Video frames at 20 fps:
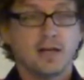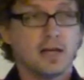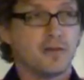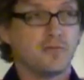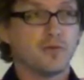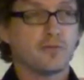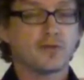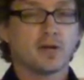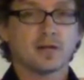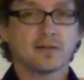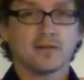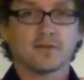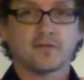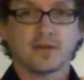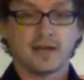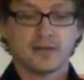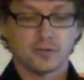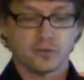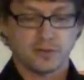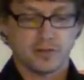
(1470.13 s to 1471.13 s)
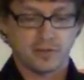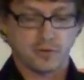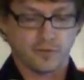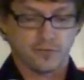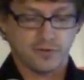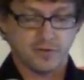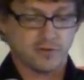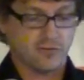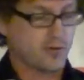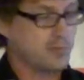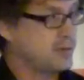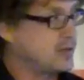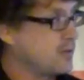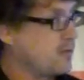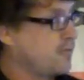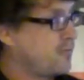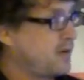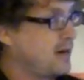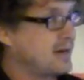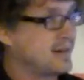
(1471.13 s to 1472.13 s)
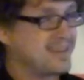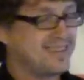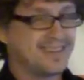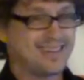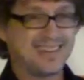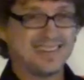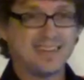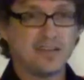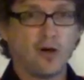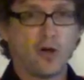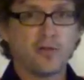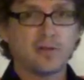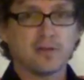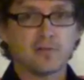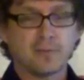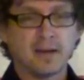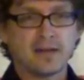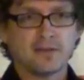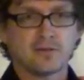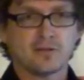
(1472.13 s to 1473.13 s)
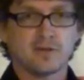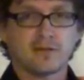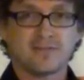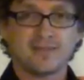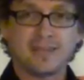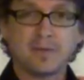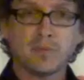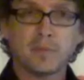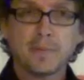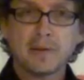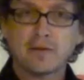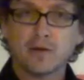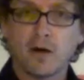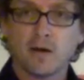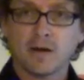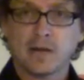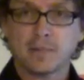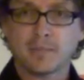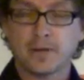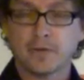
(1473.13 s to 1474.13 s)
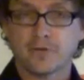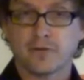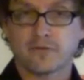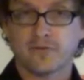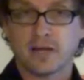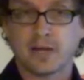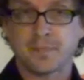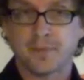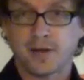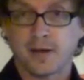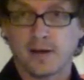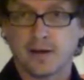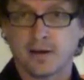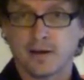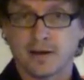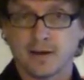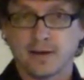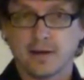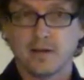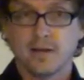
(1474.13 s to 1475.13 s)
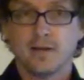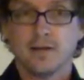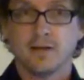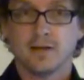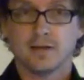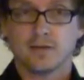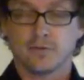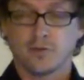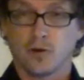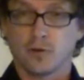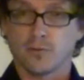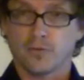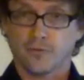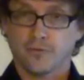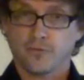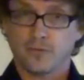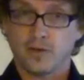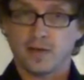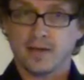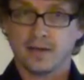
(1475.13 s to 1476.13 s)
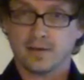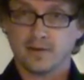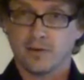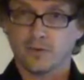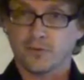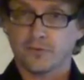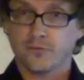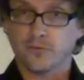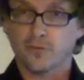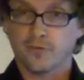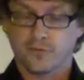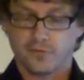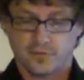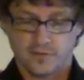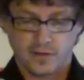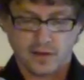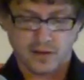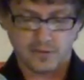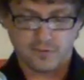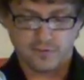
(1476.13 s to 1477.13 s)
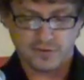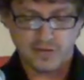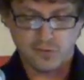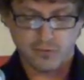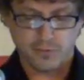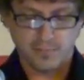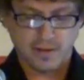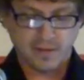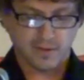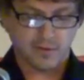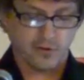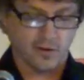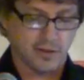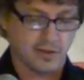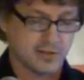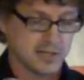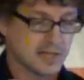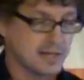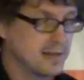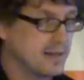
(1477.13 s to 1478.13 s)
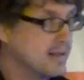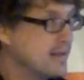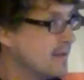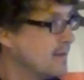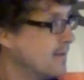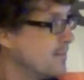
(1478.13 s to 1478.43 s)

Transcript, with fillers: If you've got this angel in your system and you find the, the all these passages seem to be talking about the same guy, and you know, hit, you know, through this God's secret methodology,